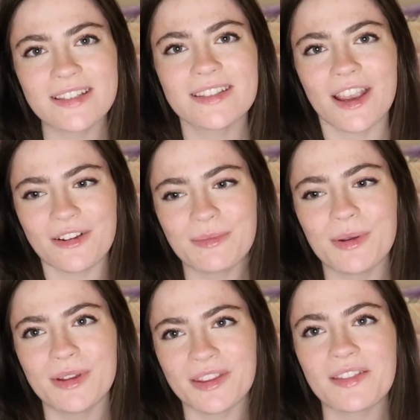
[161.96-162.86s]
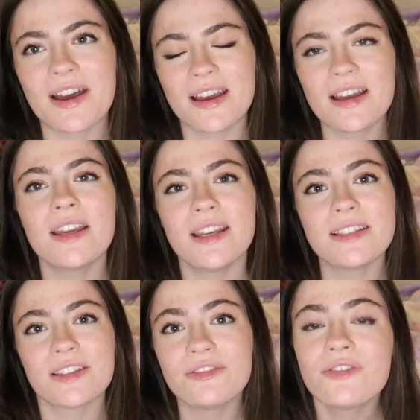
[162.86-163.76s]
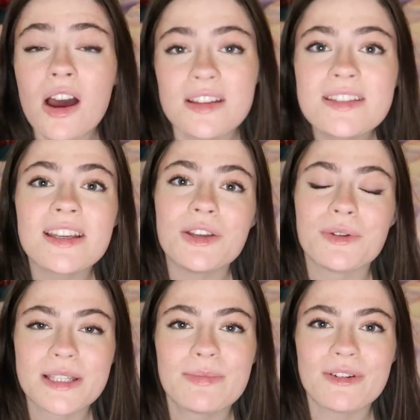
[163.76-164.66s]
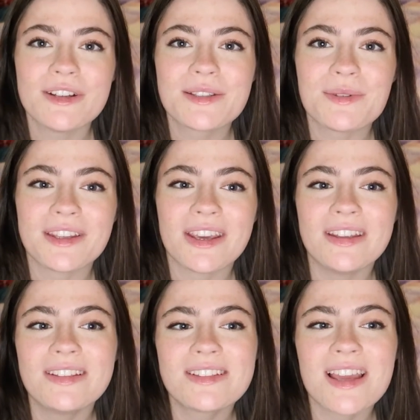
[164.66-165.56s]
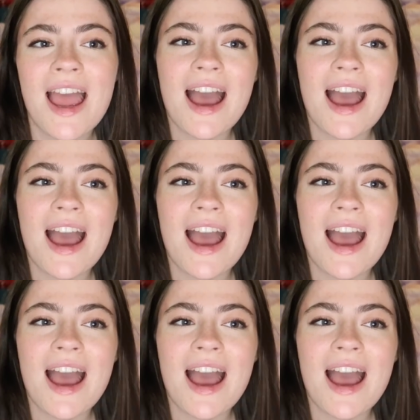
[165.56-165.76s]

a scary moment, and that is the first thing you experience with the kids,